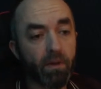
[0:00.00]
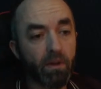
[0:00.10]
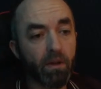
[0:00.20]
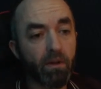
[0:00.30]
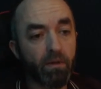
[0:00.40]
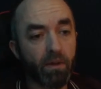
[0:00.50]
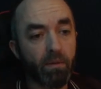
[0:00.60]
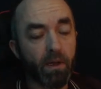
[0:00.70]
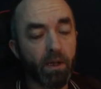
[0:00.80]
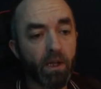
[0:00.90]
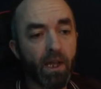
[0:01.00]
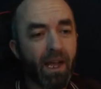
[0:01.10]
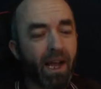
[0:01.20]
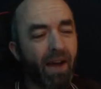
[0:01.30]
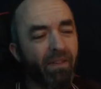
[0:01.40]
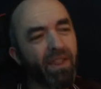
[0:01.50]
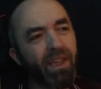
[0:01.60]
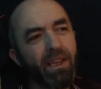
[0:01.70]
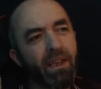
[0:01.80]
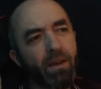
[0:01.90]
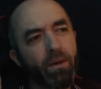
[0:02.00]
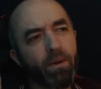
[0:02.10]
I have to admit. I think